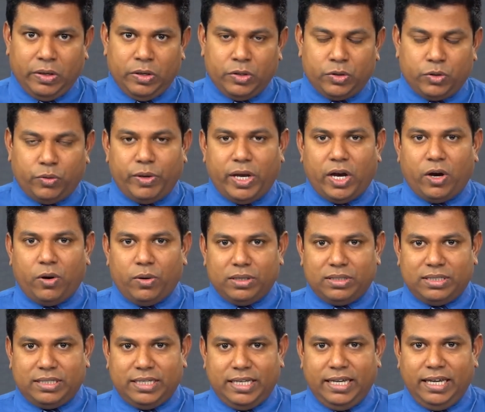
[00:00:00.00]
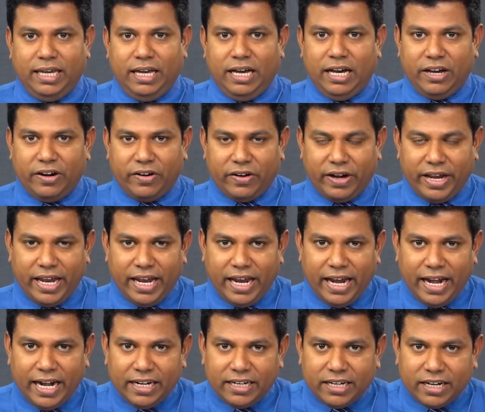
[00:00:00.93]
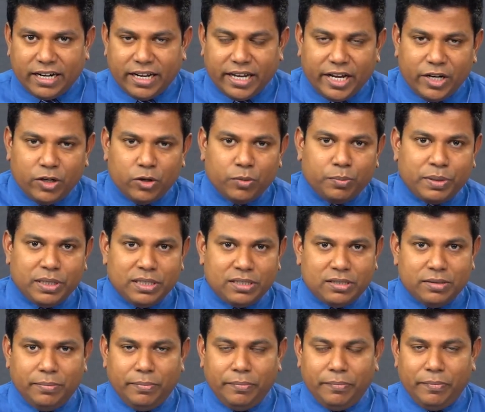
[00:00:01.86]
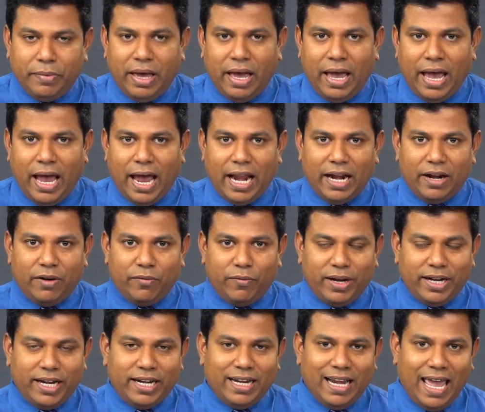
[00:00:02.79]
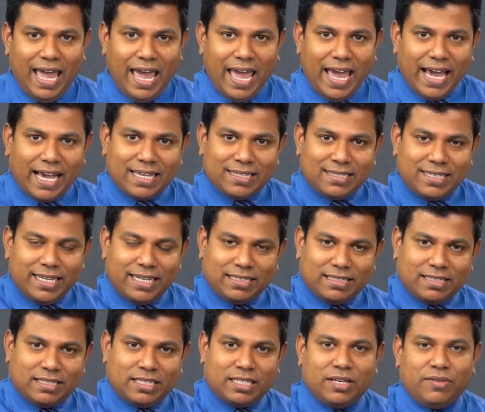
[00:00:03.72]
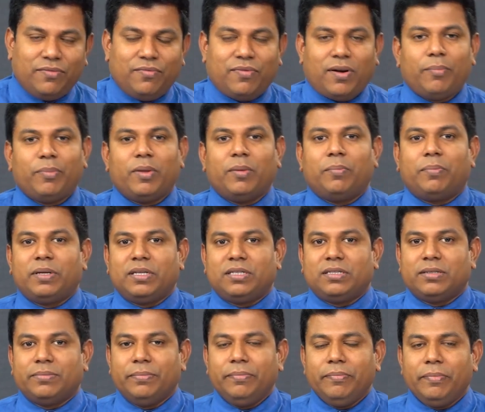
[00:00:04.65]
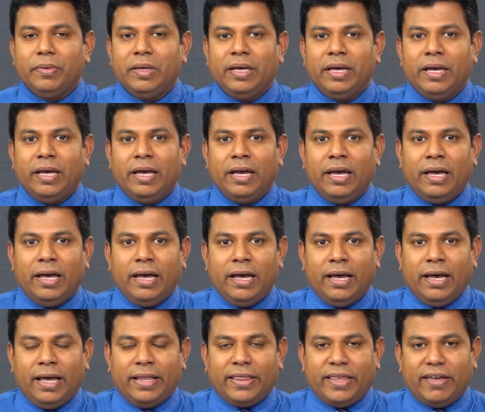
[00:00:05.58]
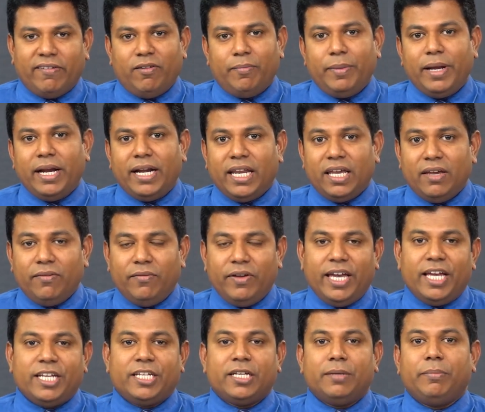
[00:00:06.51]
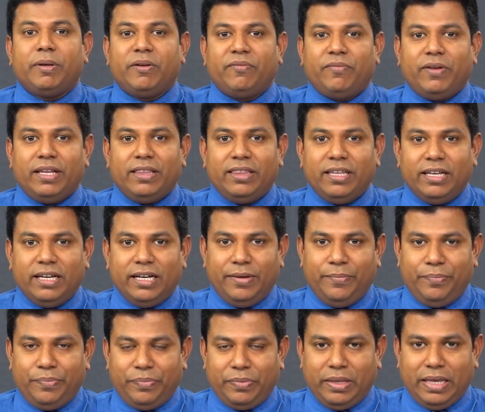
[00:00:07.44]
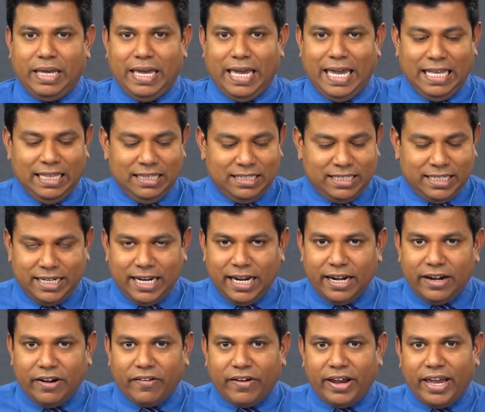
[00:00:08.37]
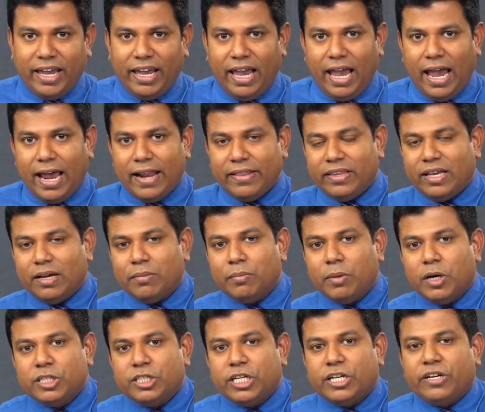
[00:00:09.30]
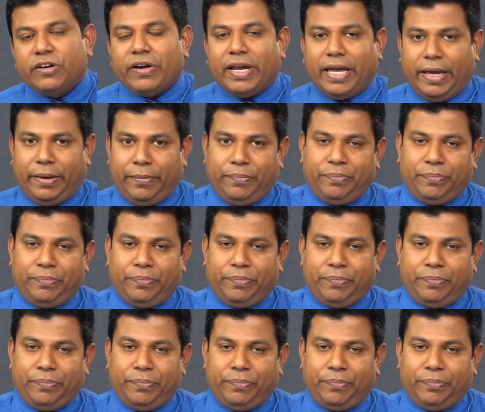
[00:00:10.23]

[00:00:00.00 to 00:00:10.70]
So we are going to see a ray entering into prism, and when it exits from the prism, there will be a deviation between the incident ray and the emergent ray.